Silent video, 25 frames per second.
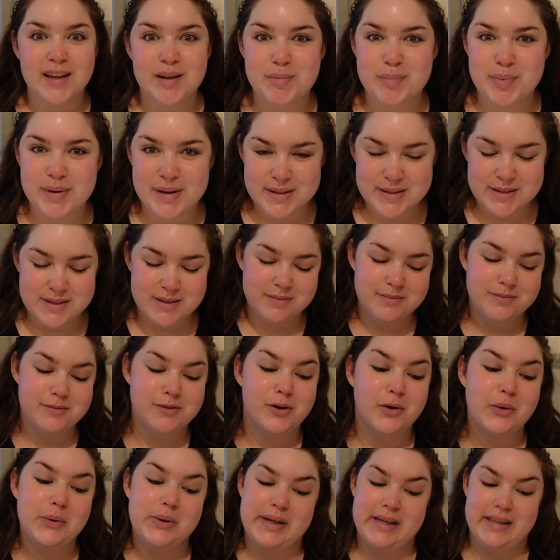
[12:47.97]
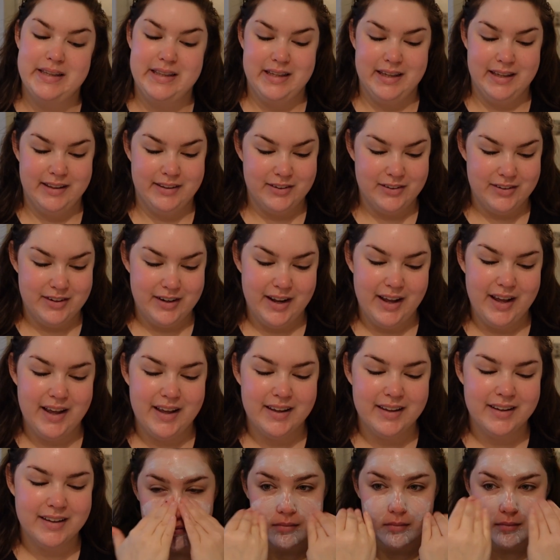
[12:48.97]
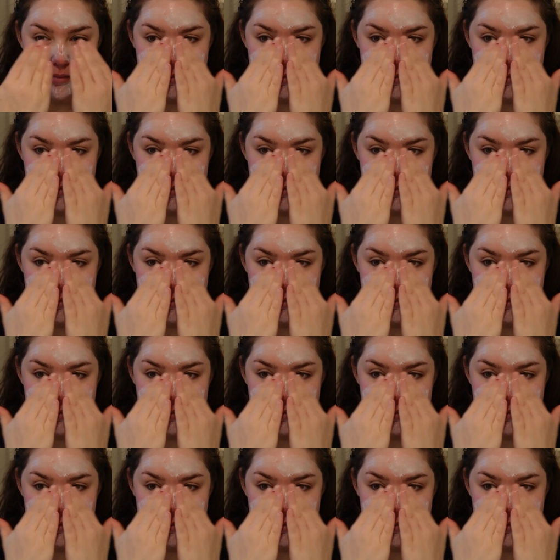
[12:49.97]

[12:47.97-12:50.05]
I bought some Rogaine the other day.